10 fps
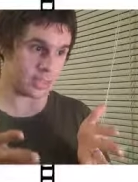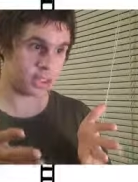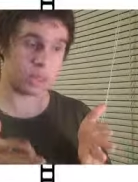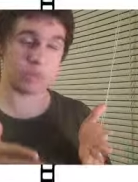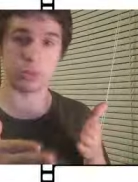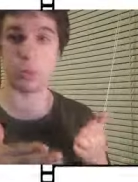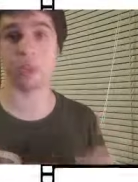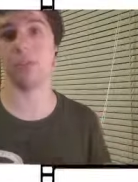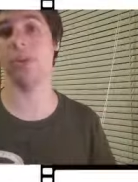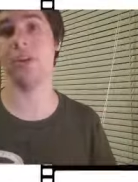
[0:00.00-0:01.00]
show just
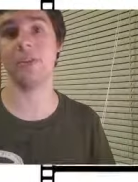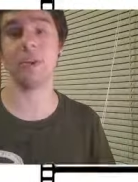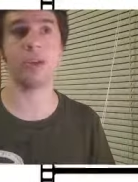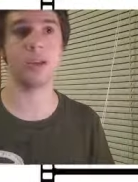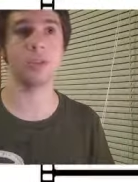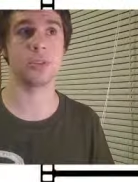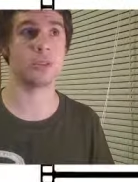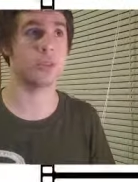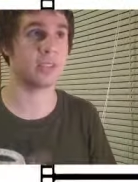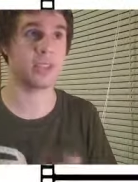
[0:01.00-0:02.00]
wasn't doing it for them,
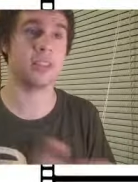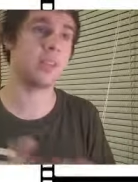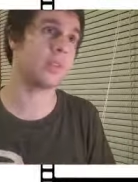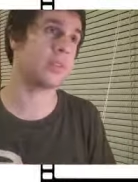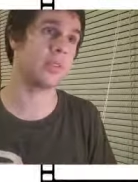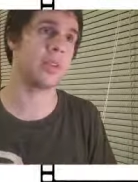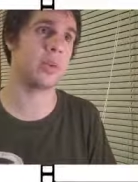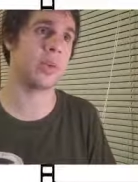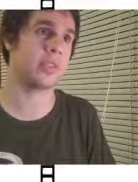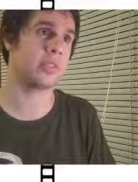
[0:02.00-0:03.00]
just wasn't getting the viewings they
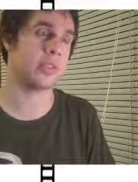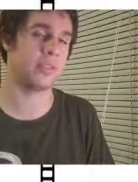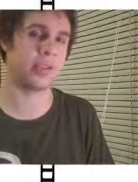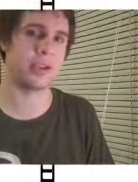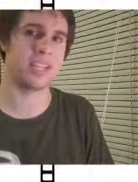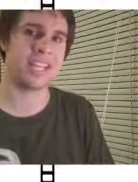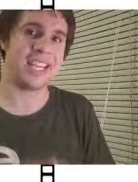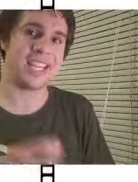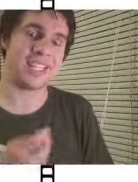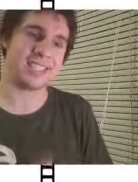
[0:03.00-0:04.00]
wanted, so they figured
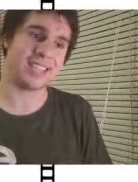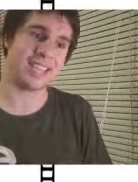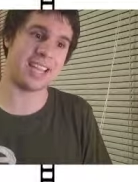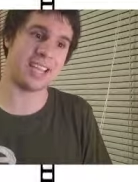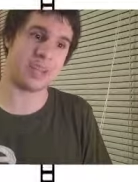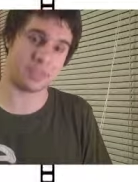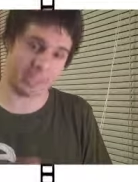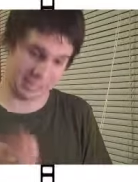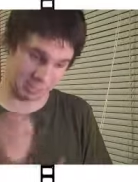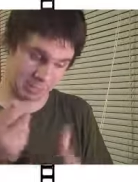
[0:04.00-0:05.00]
instead of
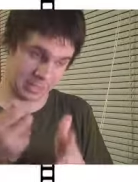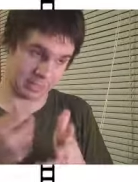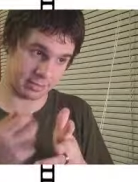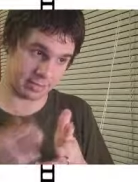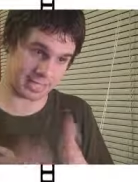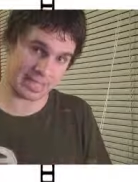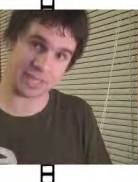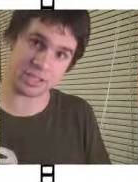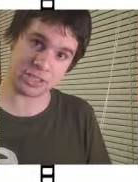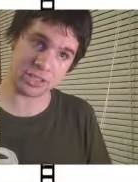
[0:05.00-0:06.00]
keeping it in
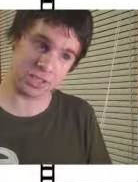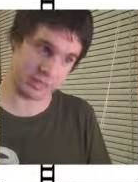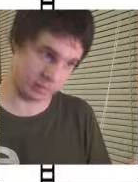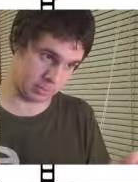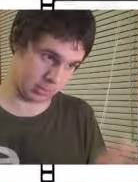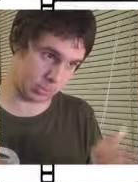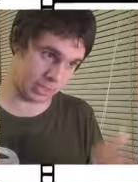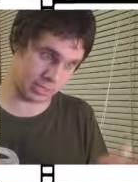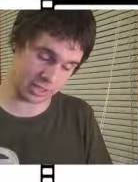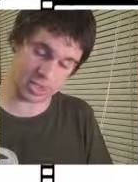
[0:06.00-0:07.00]
syndication and letting people
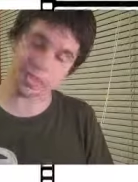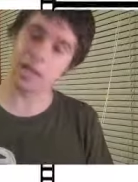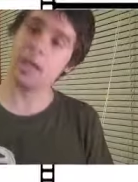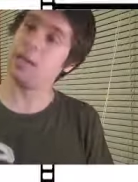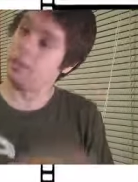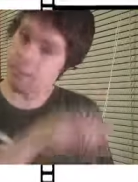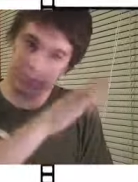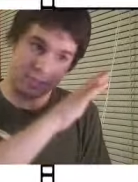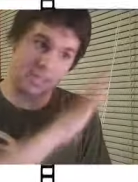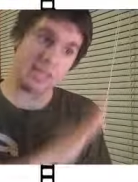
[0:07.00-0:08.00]
watch it,
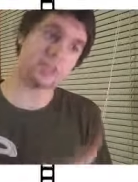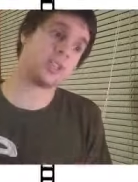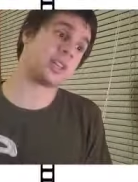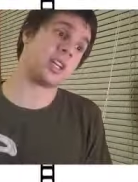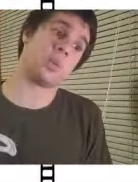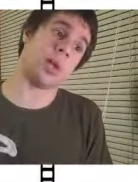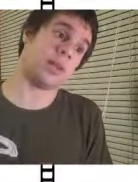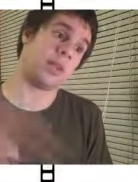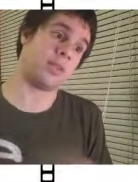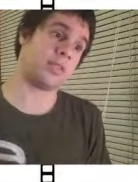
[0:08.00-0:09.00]
they're just gonna write
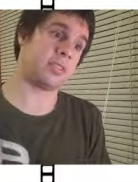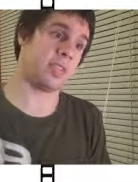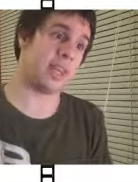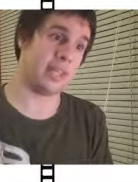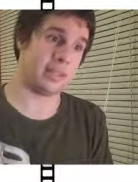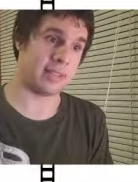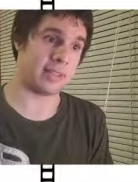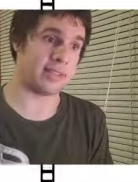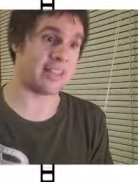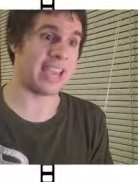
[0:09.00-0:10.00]
it off as a
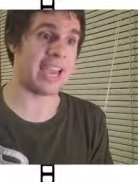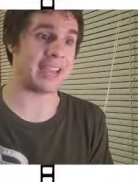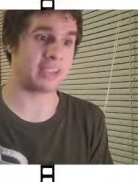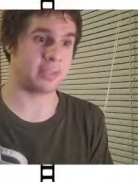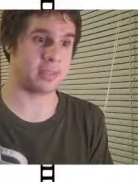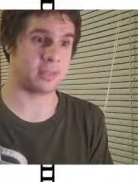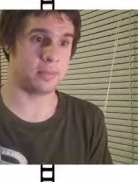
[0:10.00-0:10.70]
as a tax